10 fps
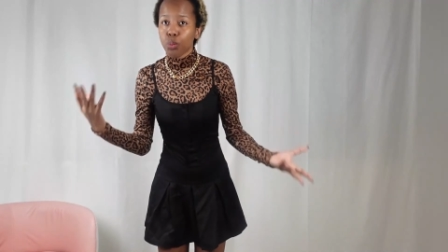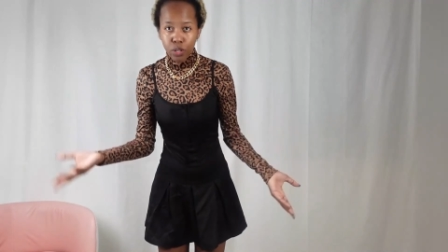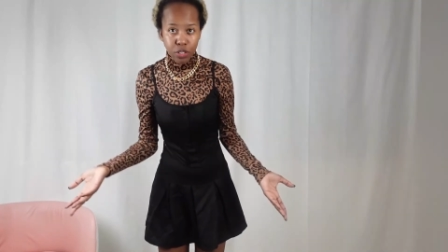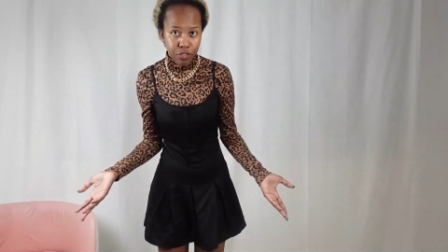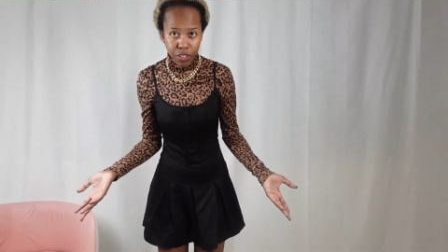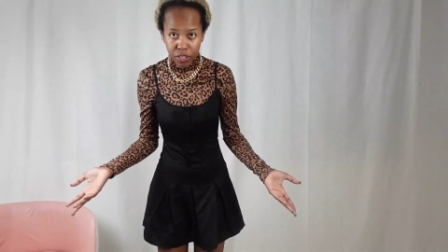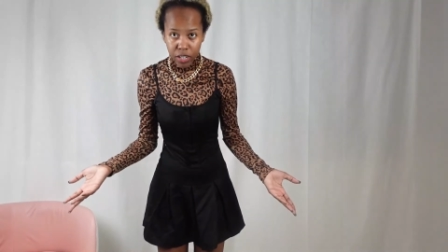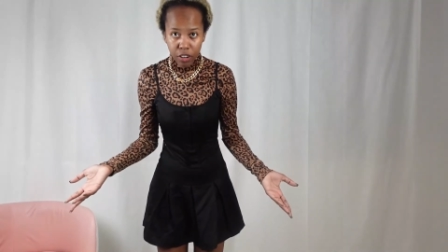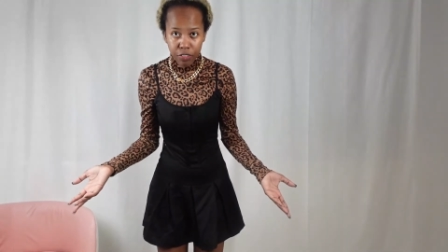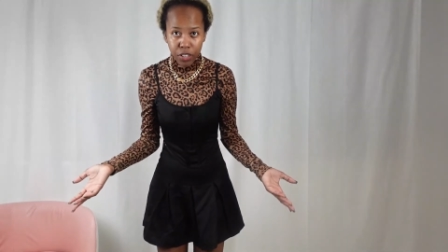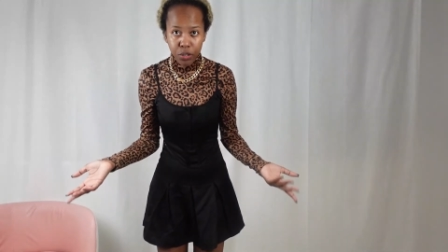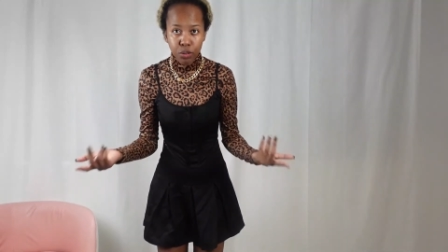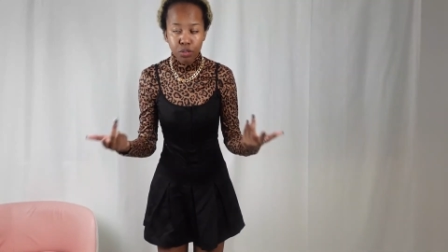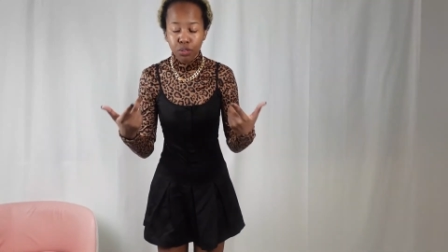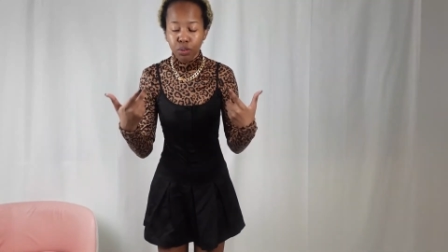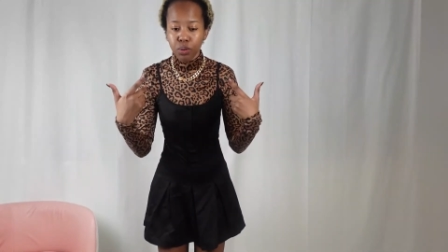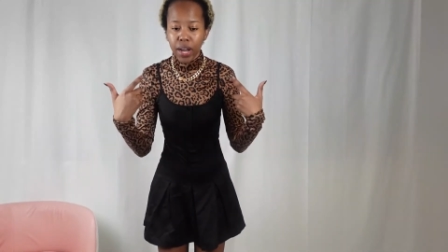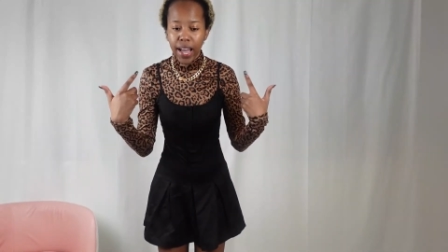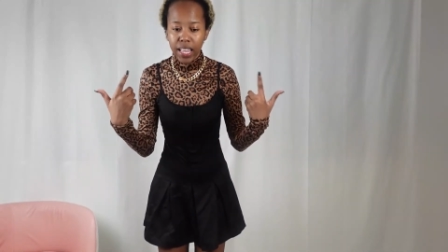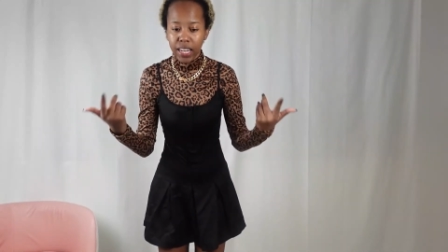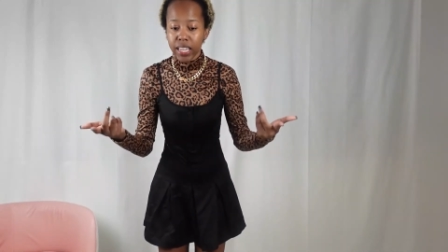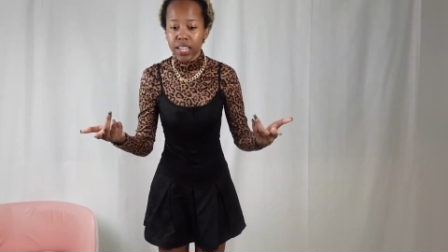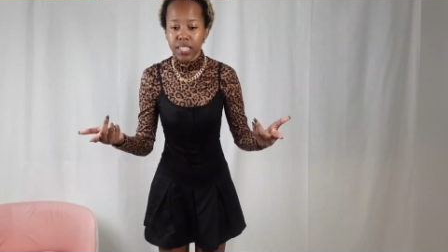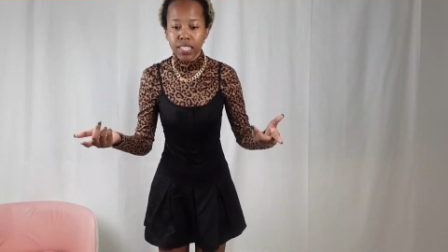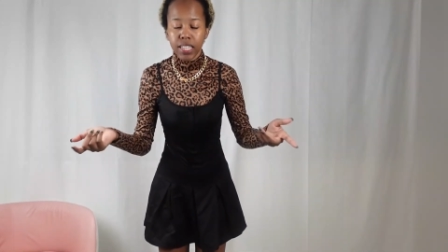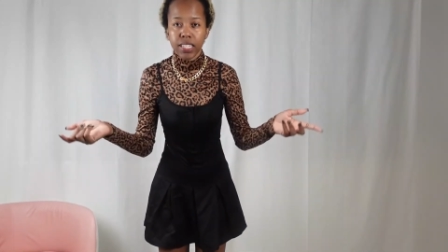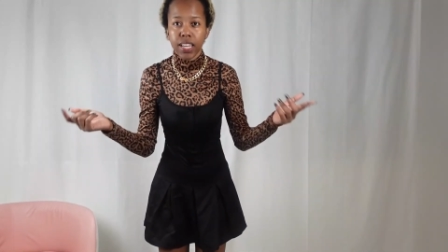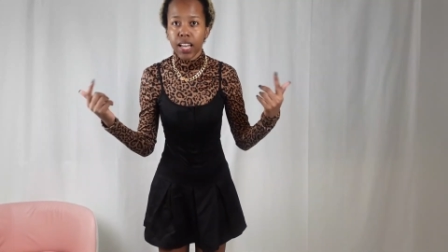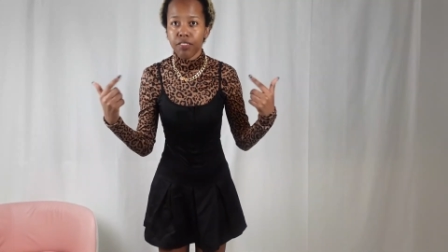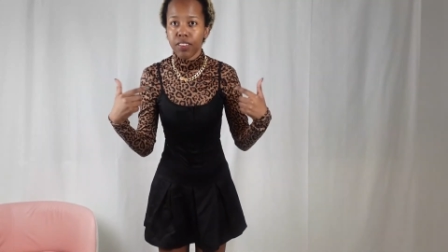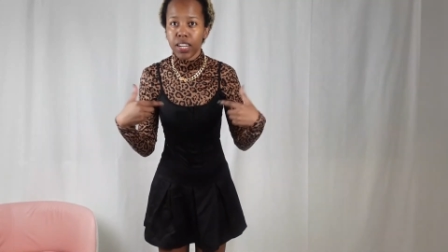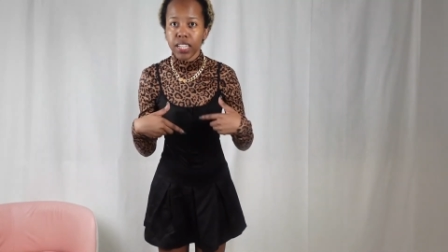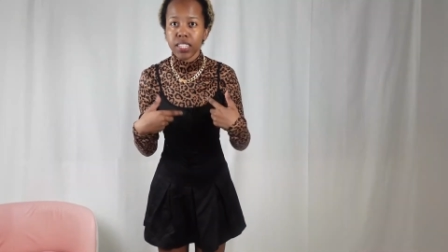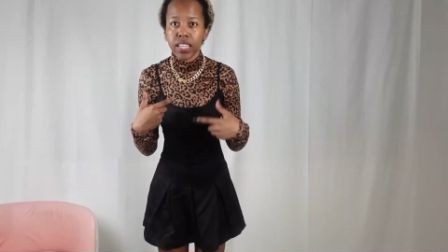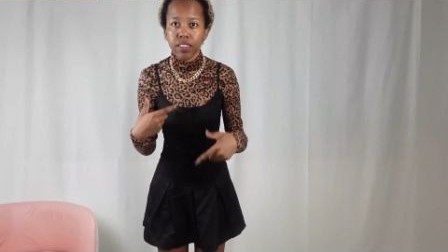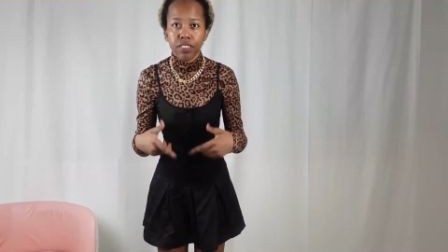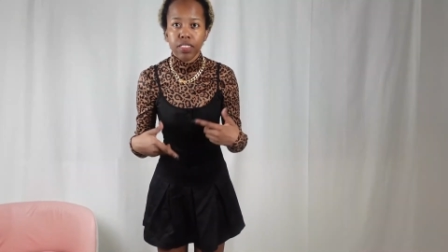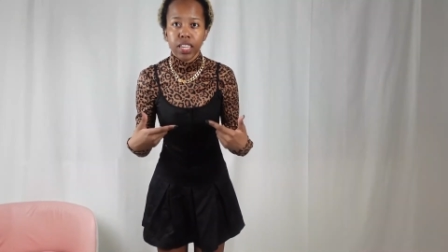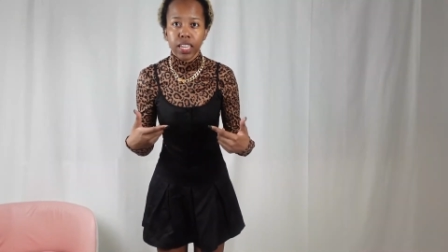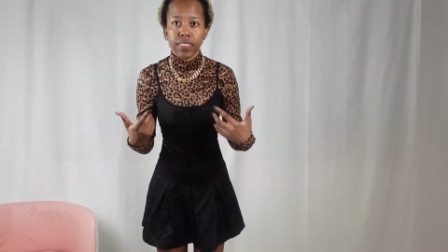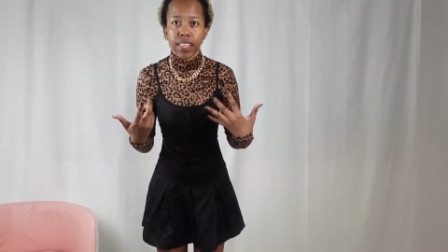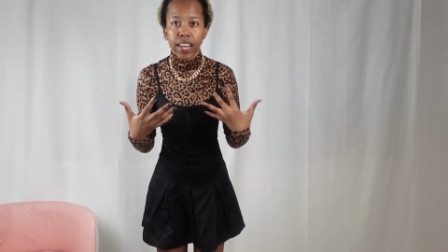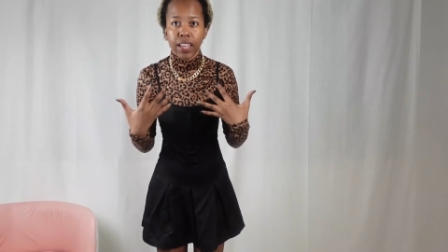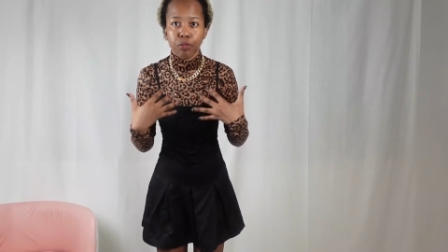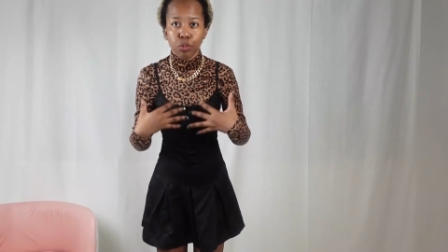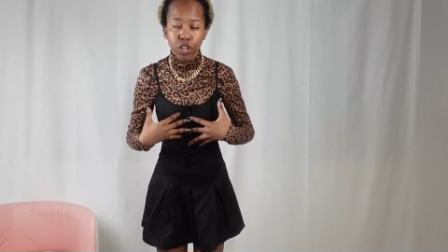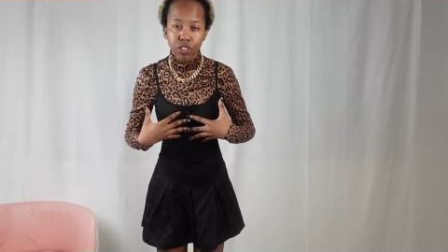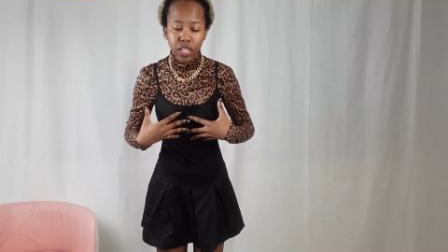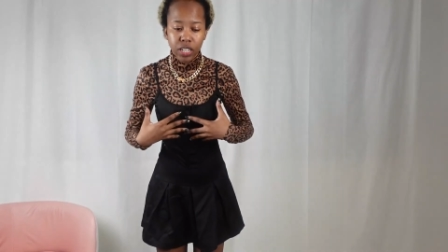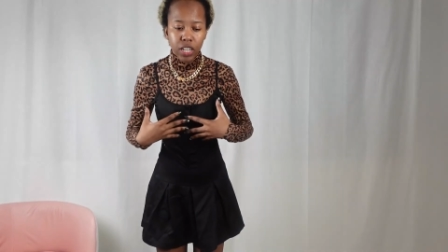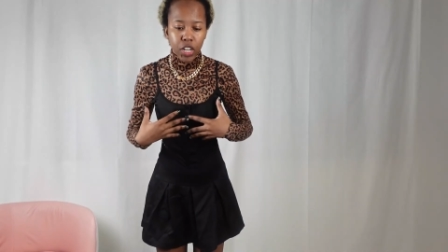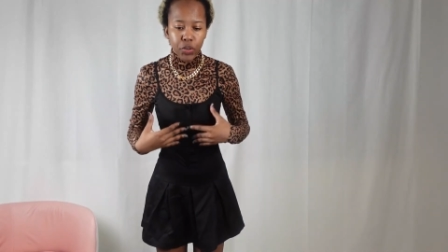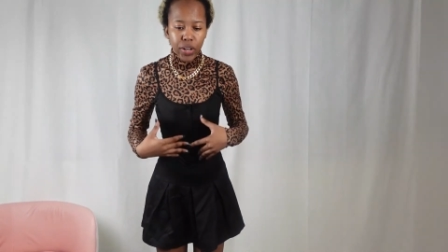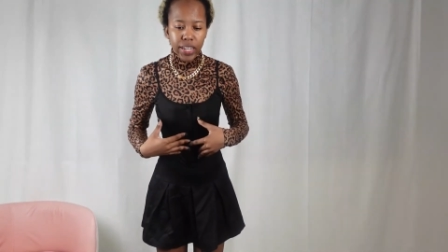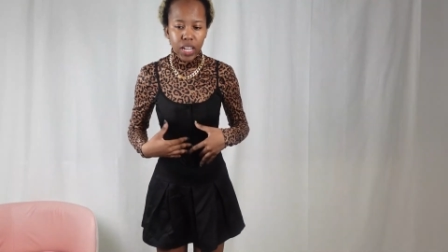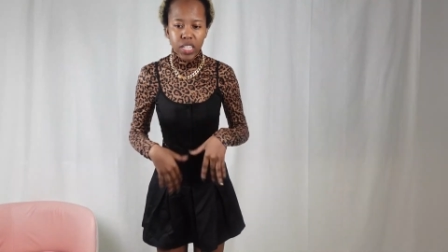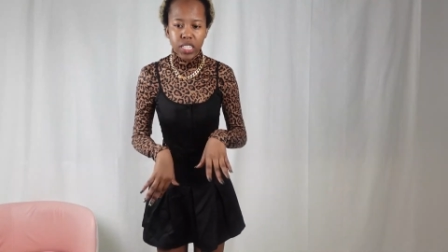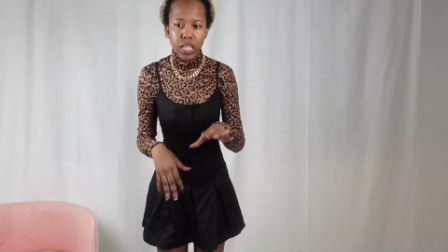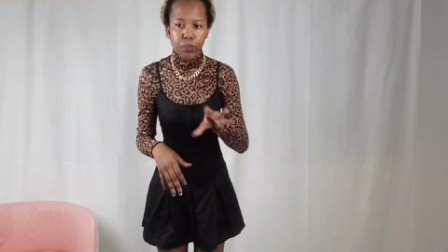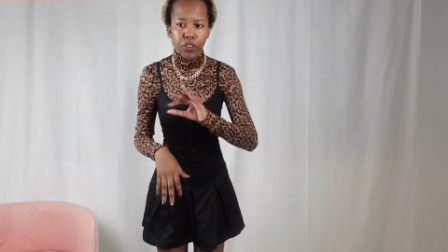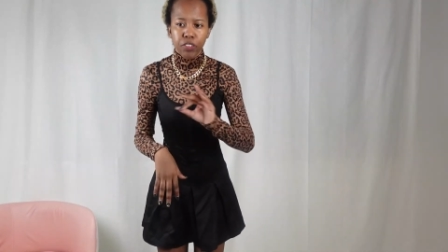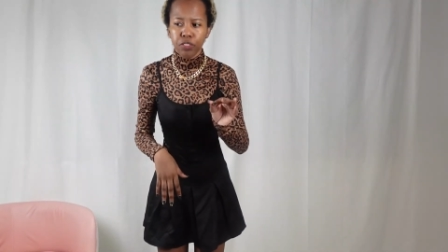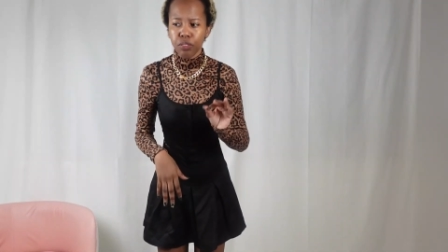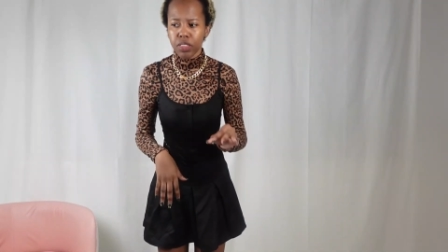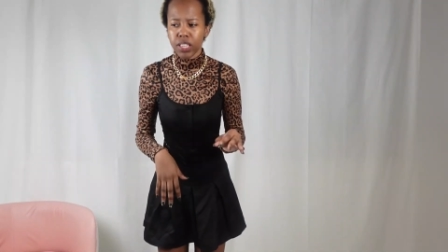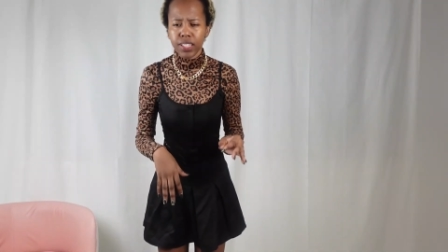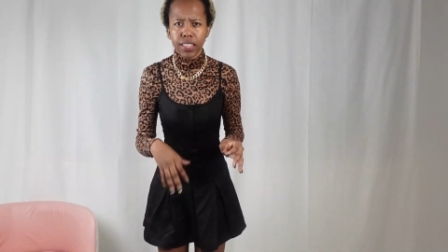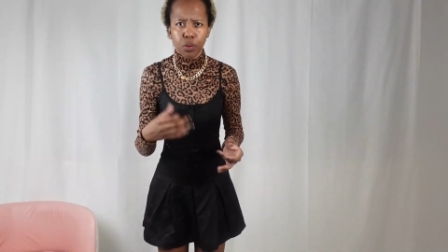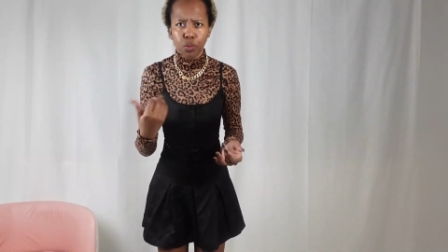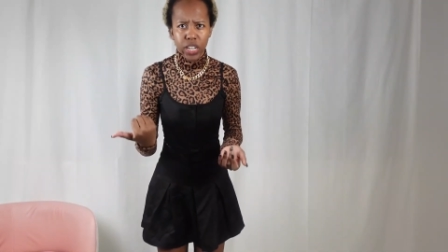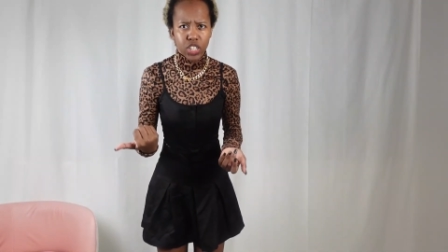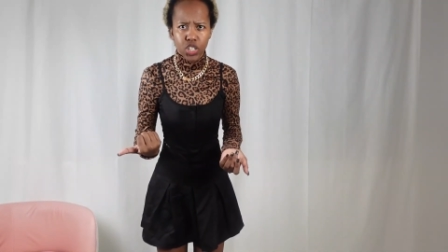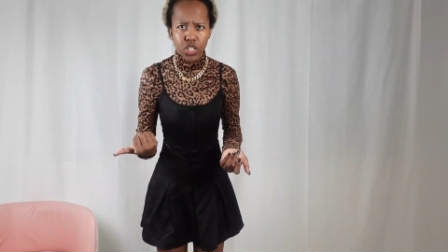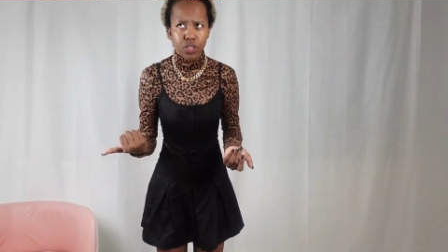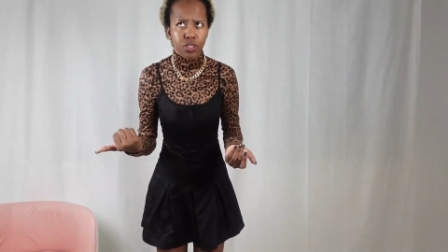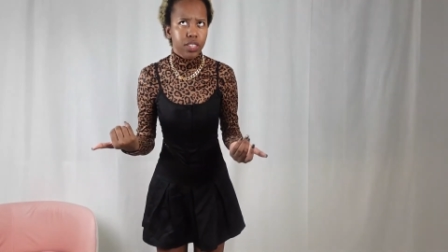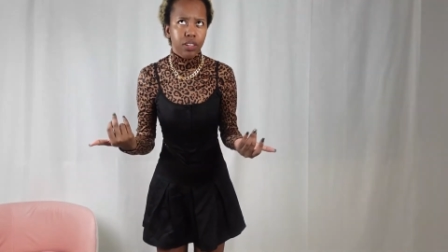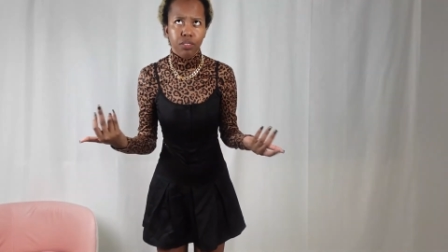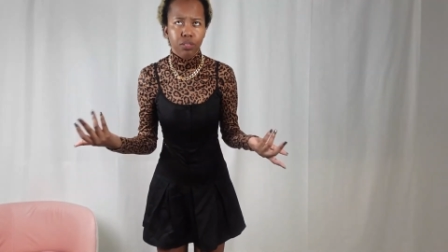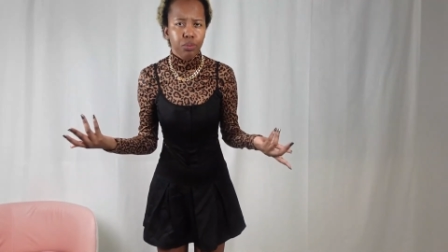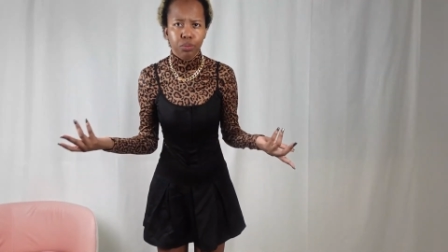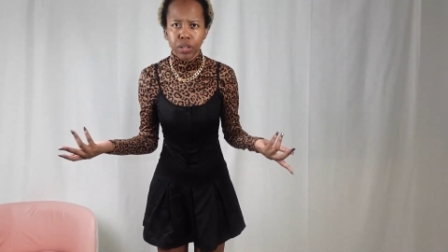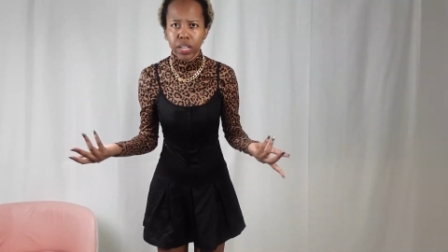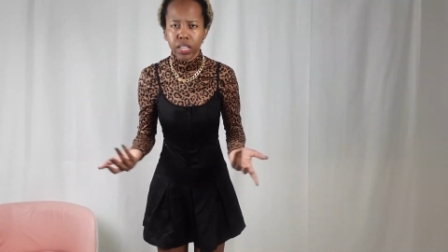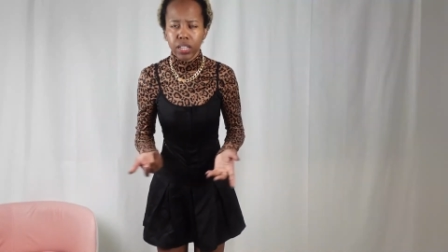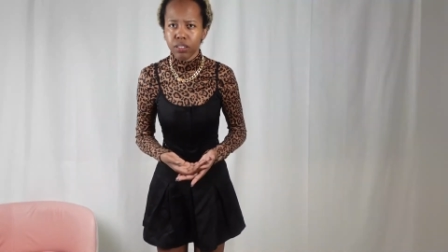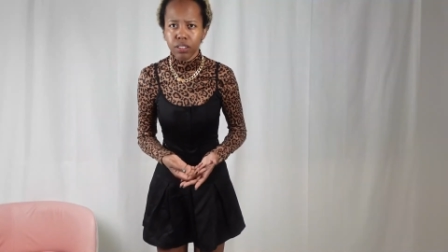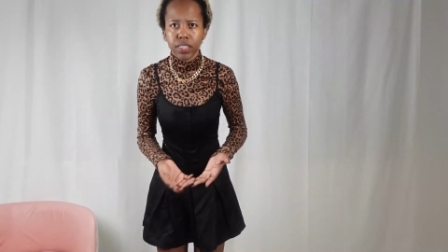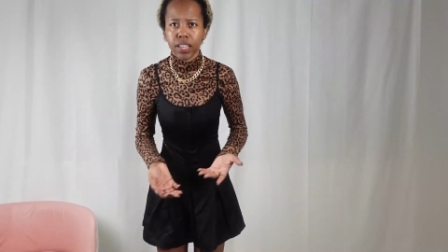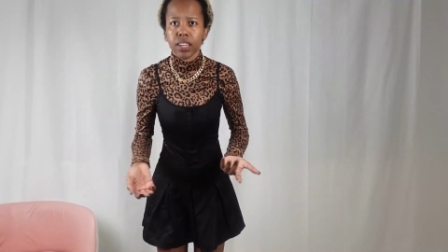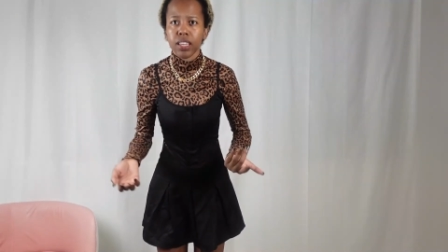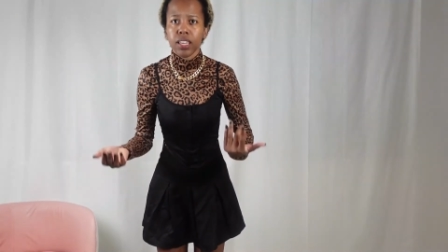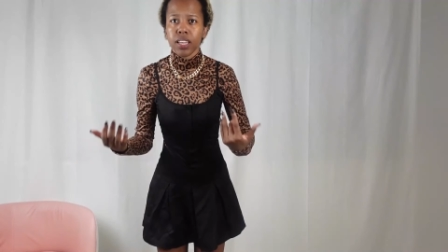was your favorite outfit also i like i said i've linked everything that i'm wearing right now except for a few things like the white shirt because i don't know where i got that